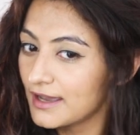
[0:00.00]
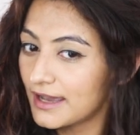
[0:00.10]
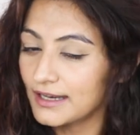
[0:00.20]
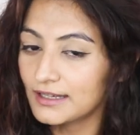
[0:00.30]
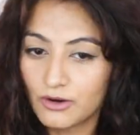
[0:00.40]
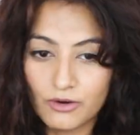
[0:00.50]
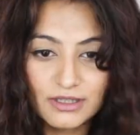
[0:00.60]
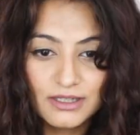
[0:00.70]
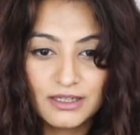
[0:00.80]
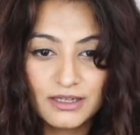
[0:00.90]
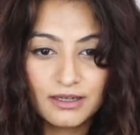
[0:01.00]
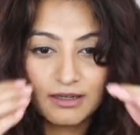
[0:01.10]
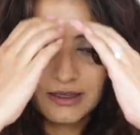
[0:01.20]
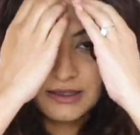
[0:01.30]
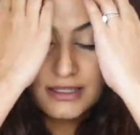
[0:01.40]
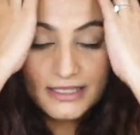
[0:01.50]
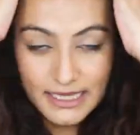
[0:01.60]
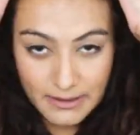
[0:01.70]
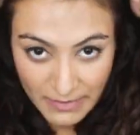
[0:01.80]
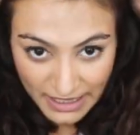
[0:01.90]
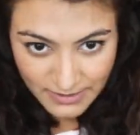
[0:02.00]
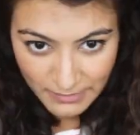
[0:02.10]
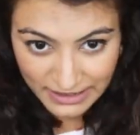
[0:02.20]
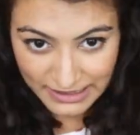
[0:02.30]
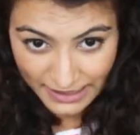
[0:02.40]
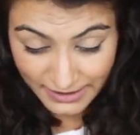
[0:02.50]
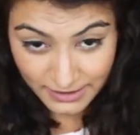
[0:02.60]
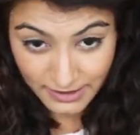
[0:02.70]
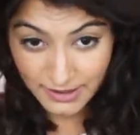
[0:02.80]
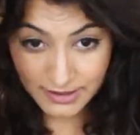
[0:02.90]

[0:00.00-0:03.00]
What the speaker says: and not the same as my length.